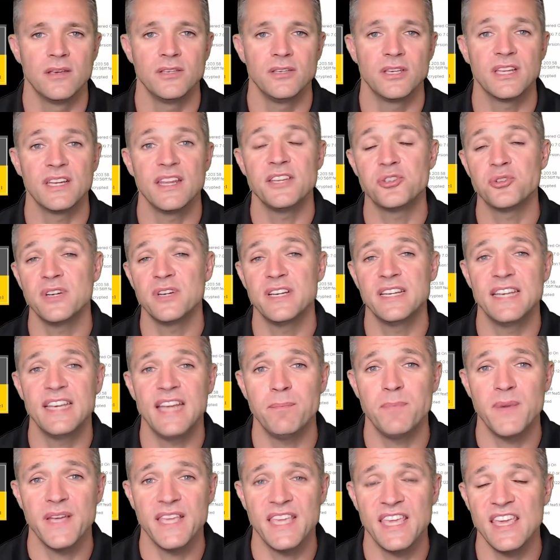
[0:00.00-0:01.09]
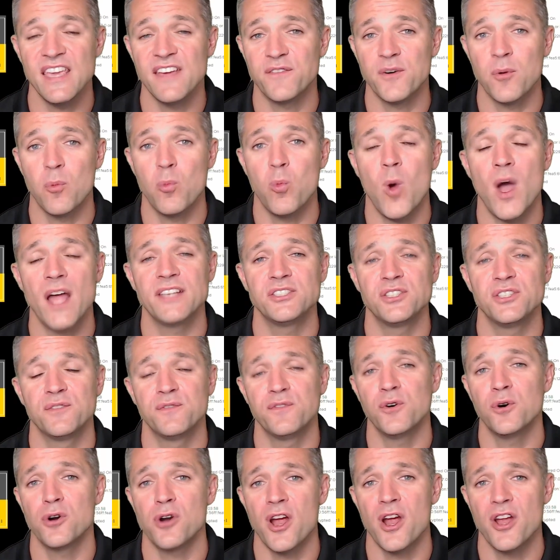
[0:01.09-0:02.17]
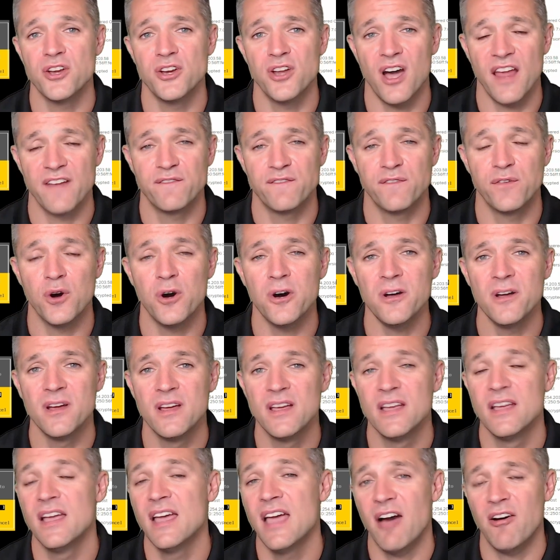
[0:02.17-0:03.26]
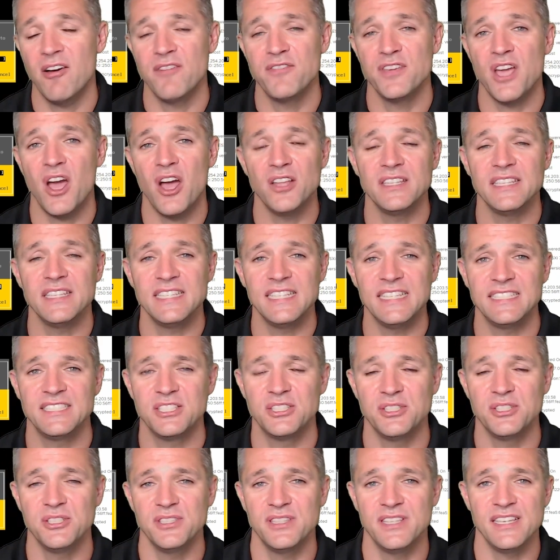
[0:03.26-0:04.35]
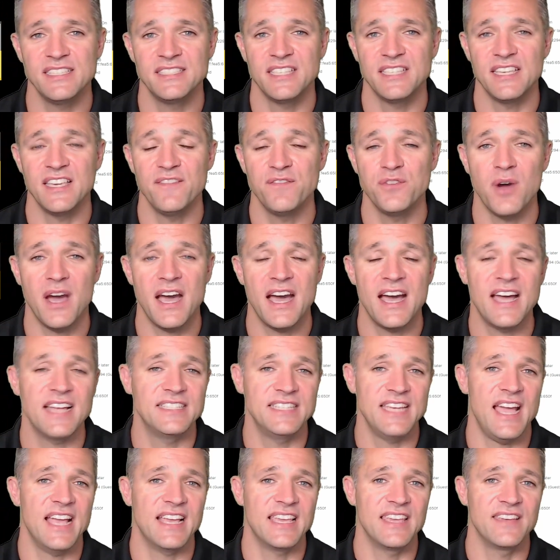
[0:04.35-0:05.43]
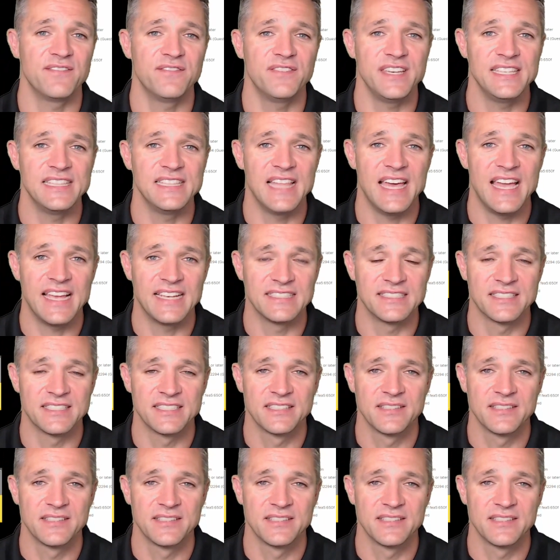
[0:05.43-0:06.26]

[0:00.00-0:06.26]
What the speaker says: can enter in a number here from 1 to 4094. However, you only need to do this if you are tagging VLANs.